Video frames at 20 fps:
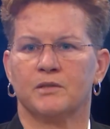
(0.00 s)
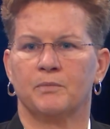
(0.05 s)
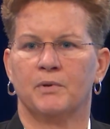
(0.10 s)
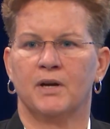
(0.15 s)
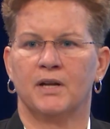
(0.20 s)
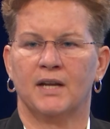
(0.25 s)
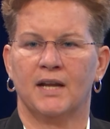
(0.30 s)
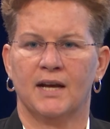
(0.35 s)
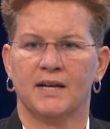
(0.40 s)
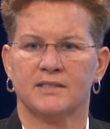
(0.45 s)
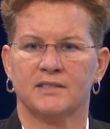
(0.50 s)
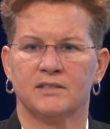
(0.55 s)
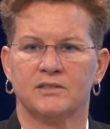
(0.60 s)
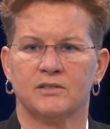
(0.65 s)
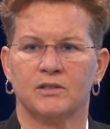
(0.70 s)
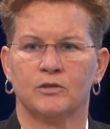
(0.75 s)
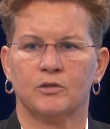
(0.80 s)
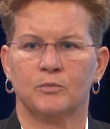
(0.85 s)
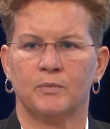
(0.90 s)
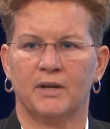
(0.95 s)
upon
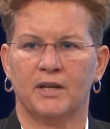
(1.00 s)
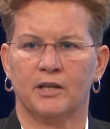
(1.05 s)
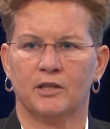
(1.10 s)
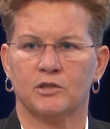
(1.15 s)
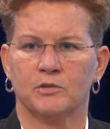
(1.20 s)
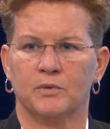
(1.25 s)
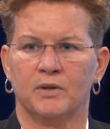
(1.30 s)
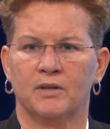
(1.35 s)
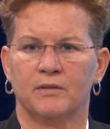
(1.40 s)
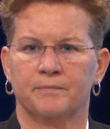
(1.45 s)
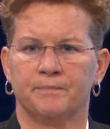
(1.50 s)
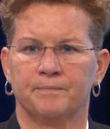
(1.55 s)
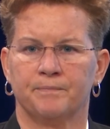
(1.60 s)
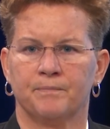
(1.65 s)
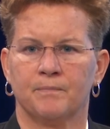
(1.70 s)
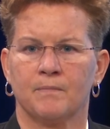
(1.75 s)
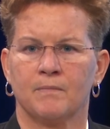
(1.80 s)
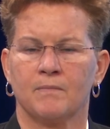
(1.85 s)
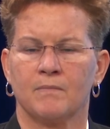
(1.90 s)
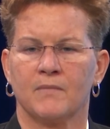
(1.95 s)
assets under management.
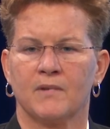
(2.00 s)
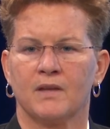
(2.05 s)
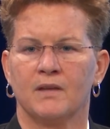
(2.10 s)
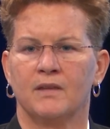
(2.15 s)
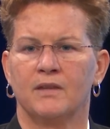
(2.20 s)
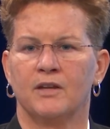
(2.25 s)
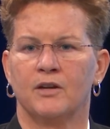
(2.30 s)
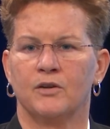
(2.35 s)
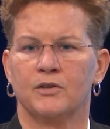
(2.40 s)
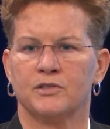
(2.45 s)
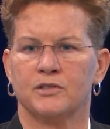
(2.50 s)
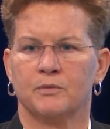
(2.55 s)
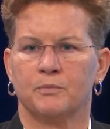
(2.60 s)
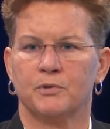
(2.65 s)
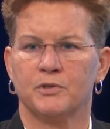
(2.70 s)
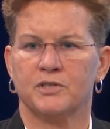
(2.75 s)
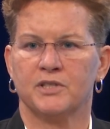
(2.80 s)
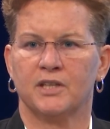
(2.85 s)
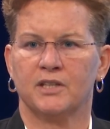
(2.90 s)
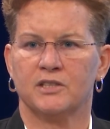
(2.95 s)
There is a
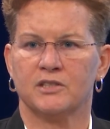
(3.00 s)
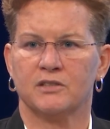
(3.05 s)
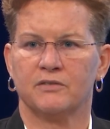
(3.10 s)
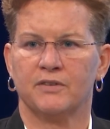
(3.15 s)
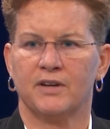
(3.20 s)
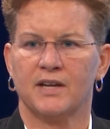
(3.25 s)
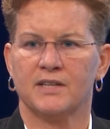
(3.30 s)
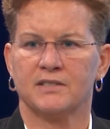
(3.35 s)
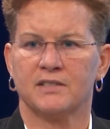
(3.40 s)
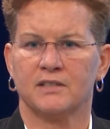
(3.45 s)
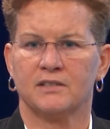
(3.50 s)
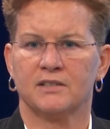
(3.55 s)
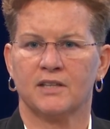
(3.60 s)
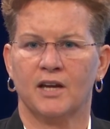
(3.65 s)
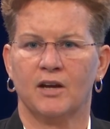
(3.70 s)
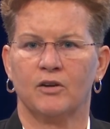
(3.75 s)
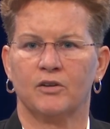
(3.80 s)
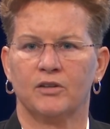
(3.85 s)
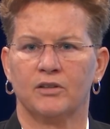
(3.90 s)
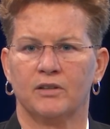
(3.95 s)
percentage of assets
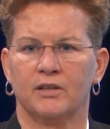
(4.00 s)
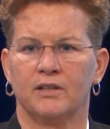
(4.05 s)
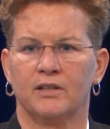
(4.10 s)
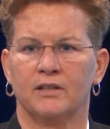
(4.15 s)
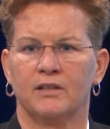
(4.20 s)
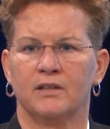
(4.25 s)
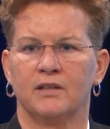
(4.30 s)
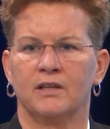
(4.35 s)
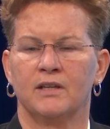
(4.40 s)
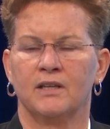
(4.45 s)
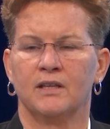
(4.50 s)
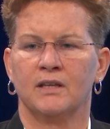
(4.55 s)
calculated